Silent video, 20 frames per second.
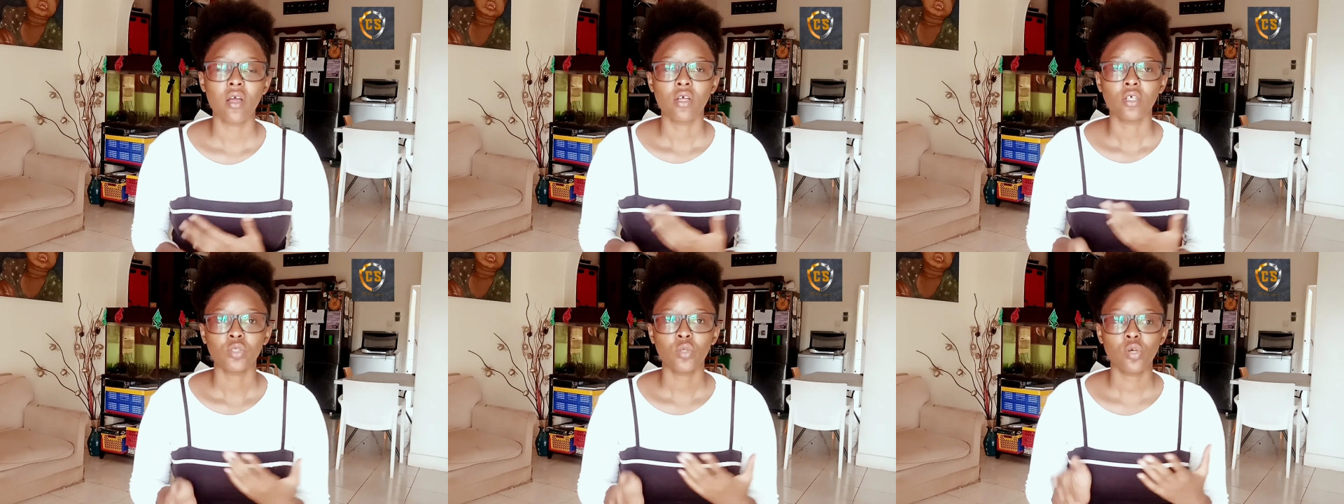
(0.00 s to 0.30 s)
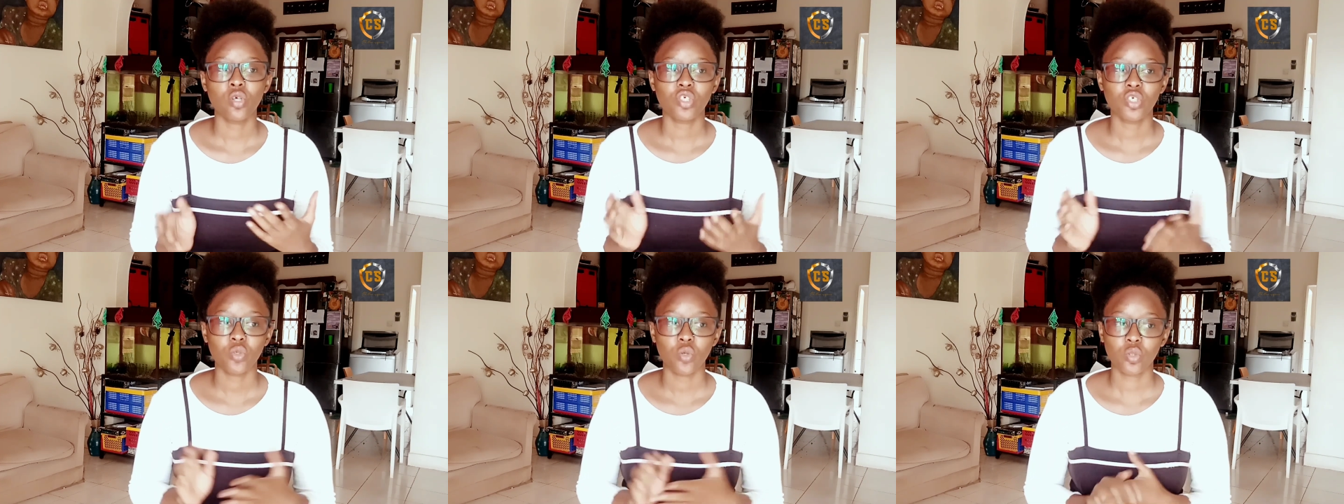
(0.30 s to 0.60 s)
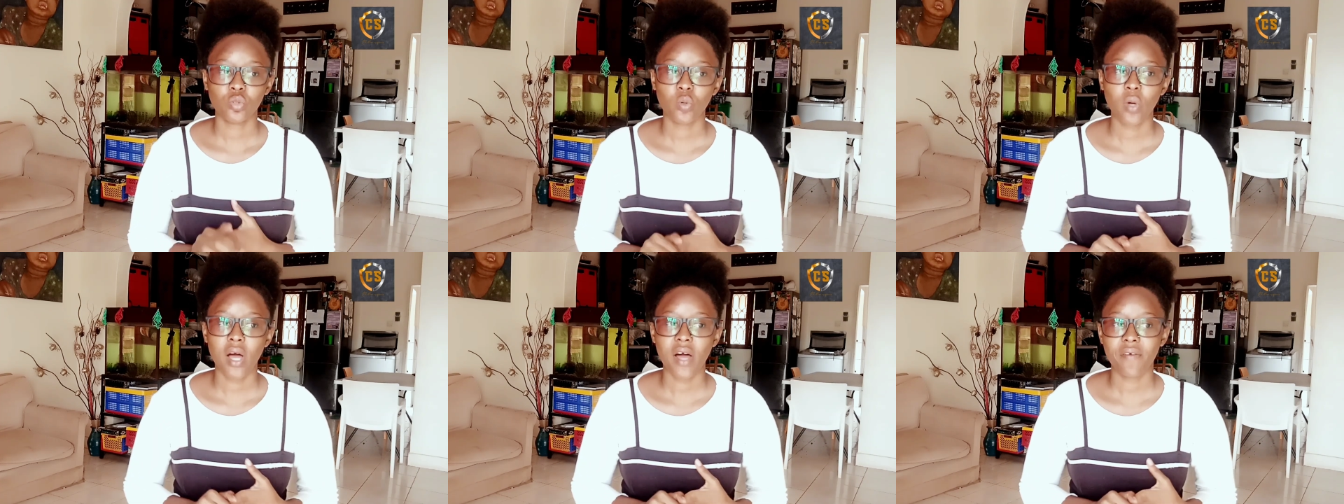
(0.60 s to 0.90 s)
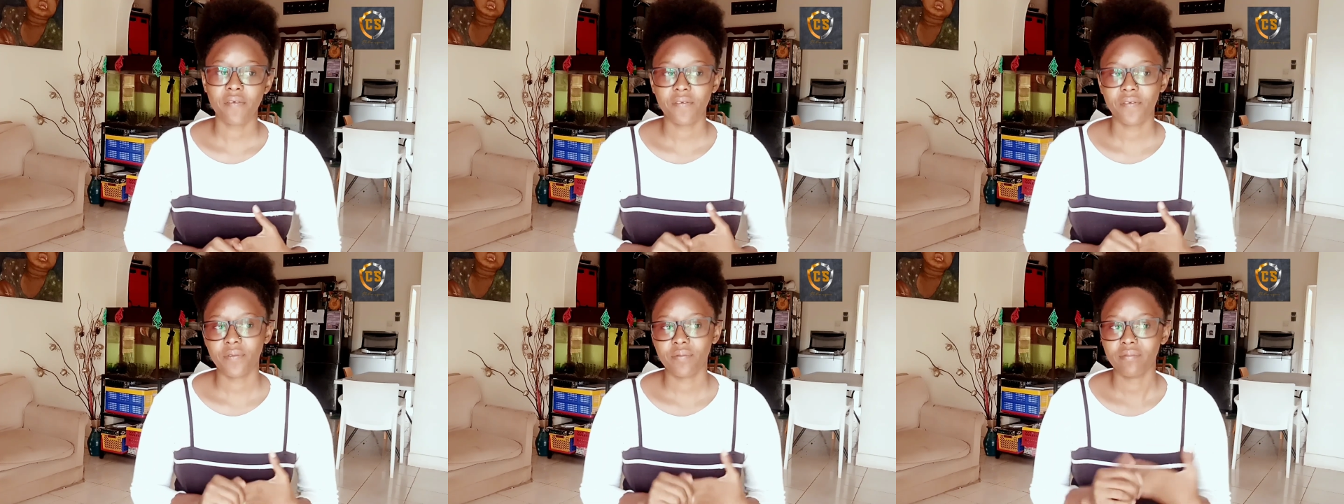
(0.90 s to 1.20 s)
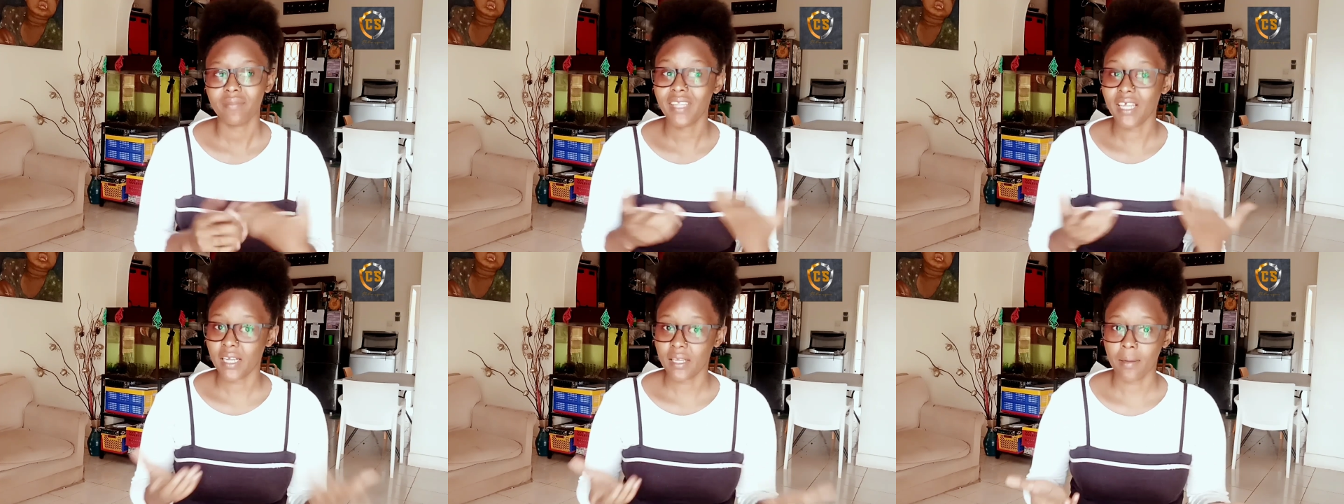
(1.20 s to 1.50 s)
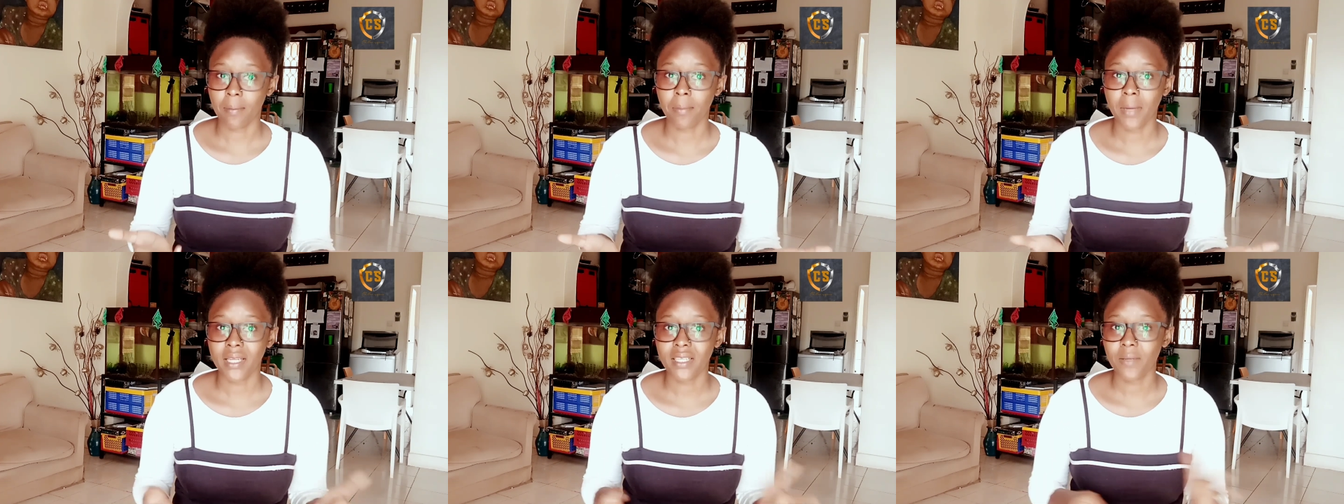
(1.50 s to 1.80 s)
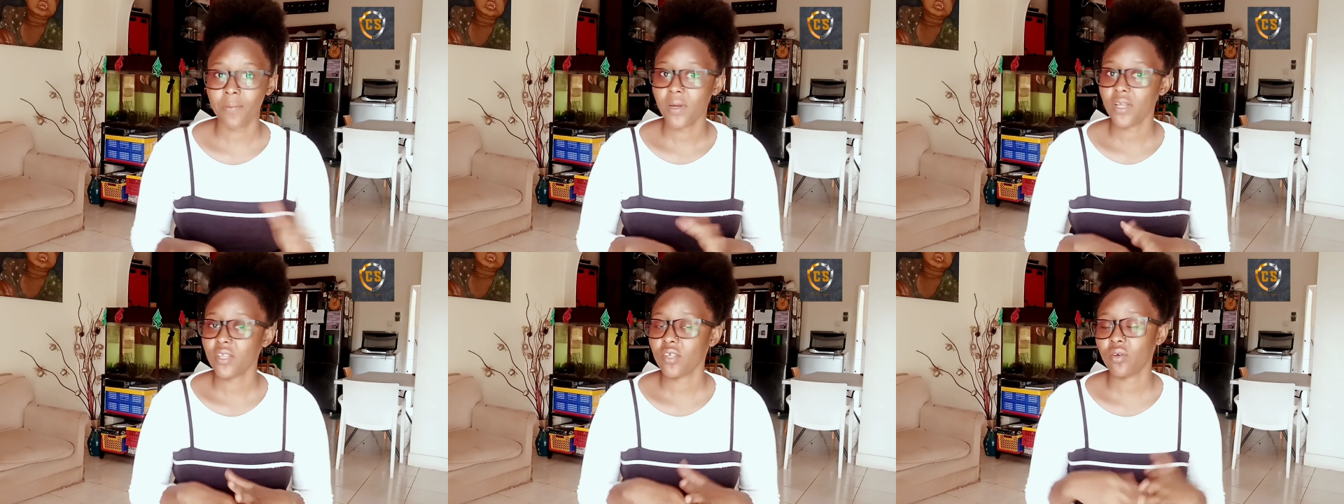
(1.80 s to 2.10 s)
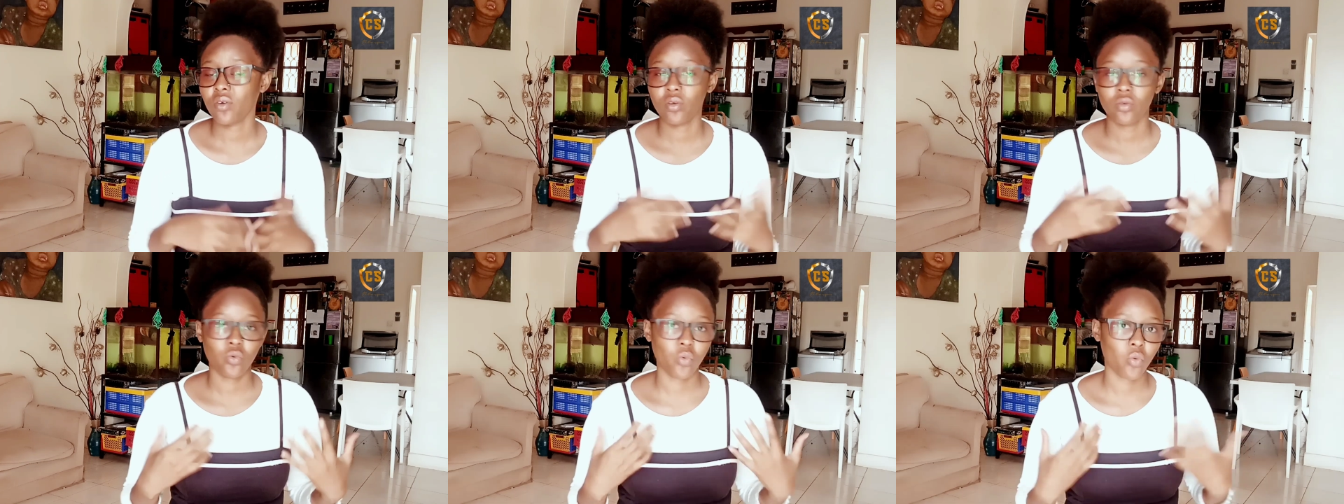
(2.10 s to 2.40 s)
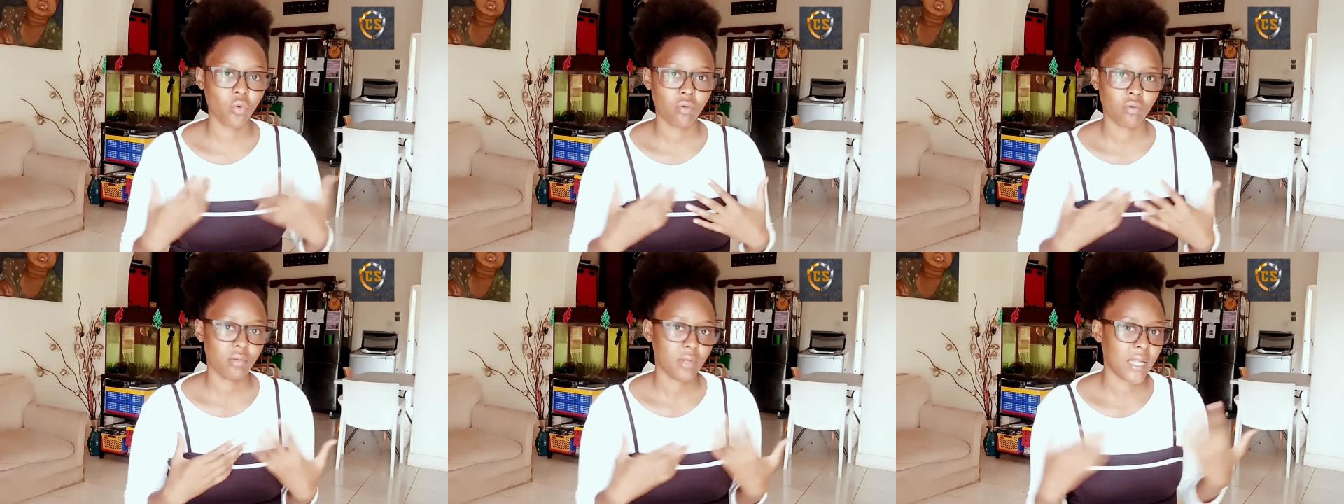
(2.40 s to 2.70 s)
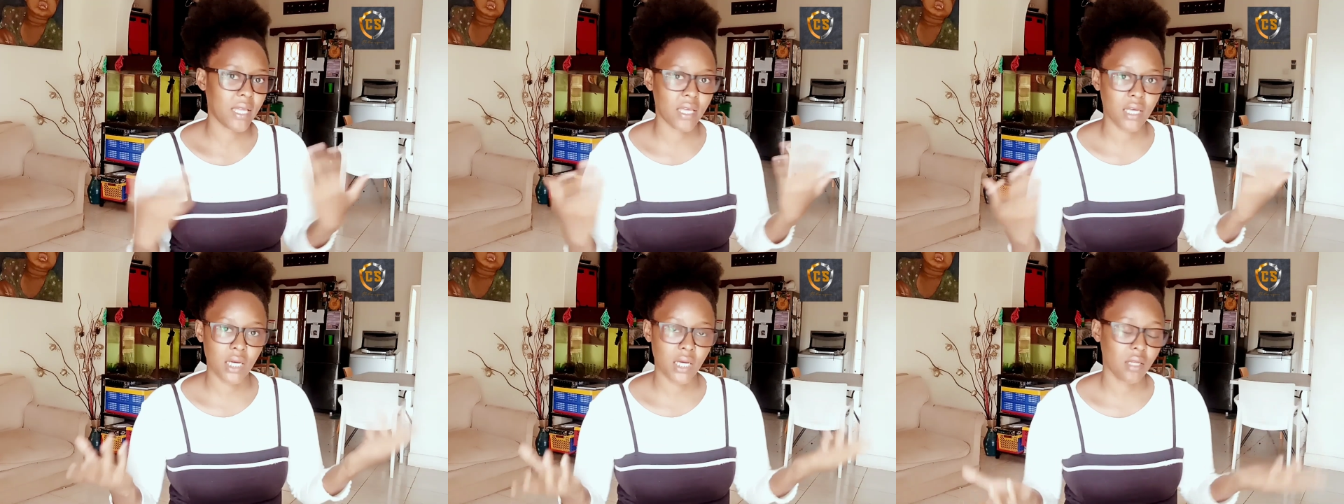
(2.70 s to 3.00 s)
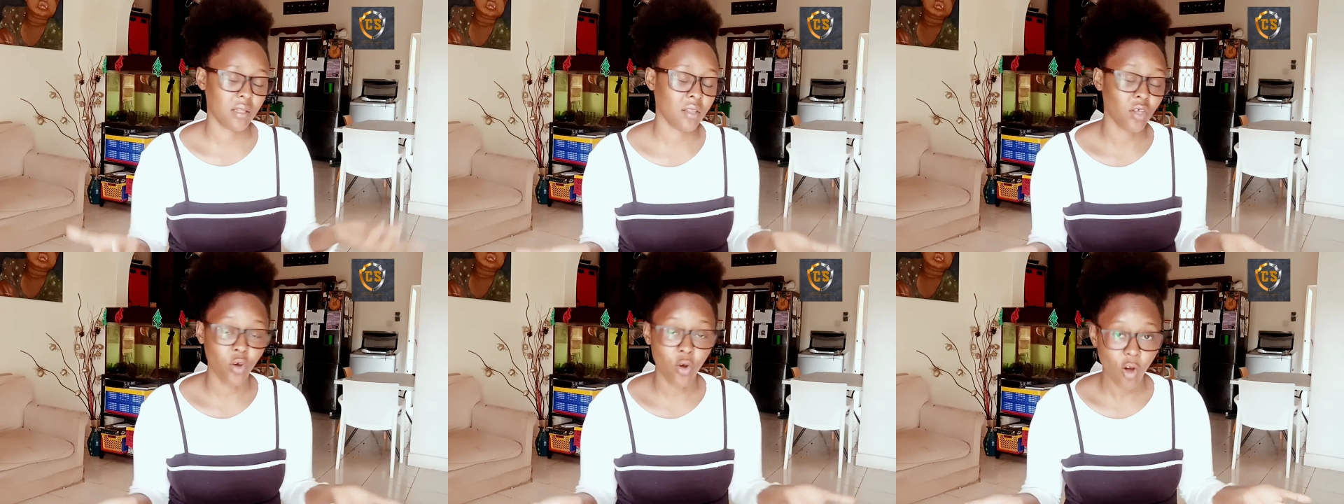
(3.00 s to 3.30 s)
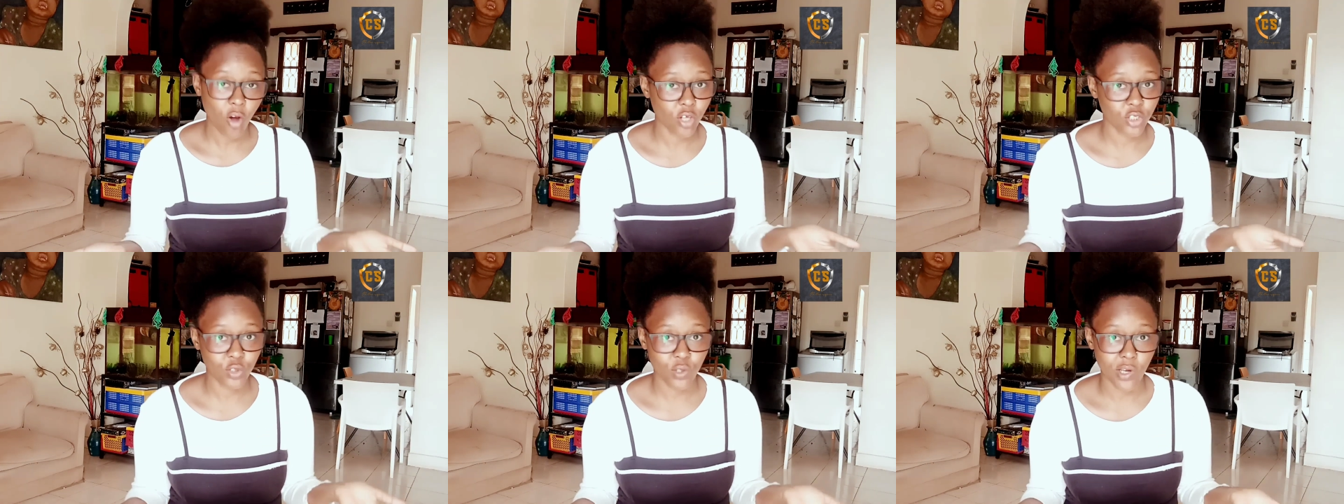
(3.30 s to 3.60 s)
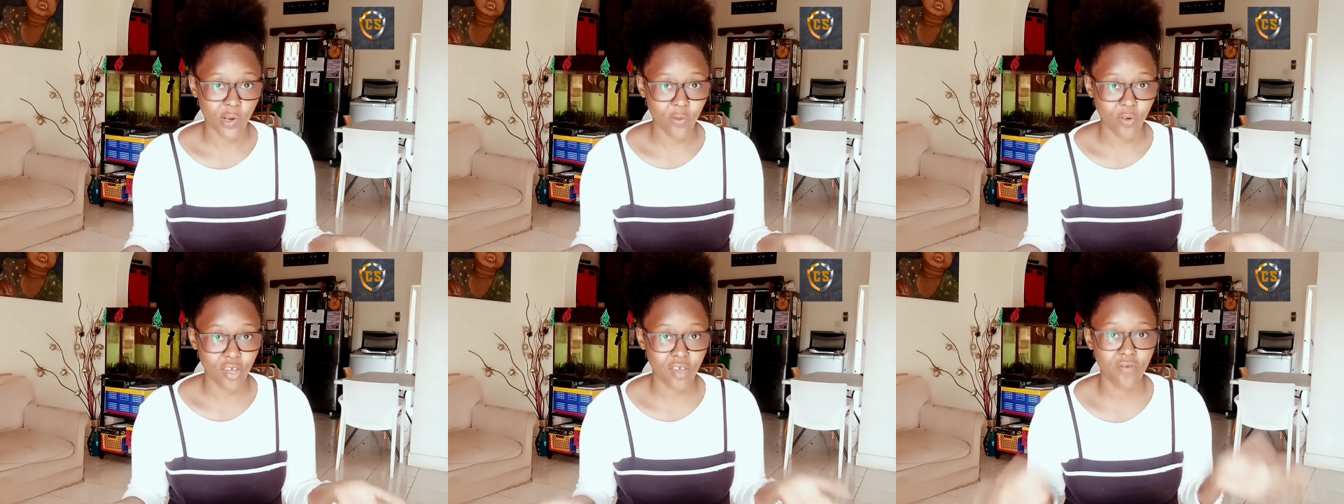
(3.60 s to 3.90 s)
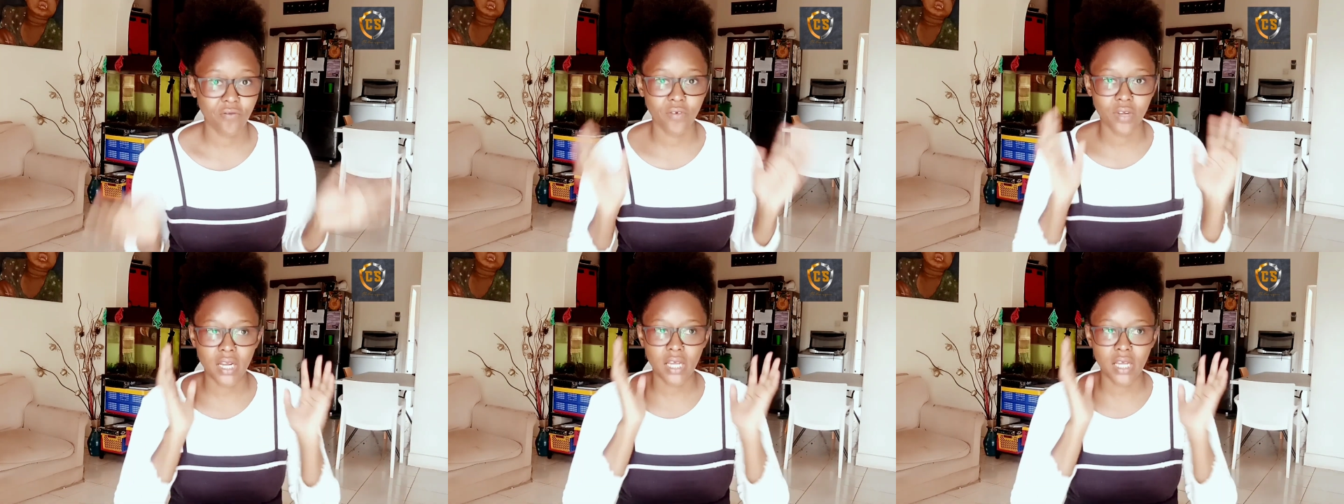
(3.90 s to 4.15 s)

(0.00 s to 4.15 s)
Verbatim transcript: So you should also have that in mind, depending on like the course you are going for.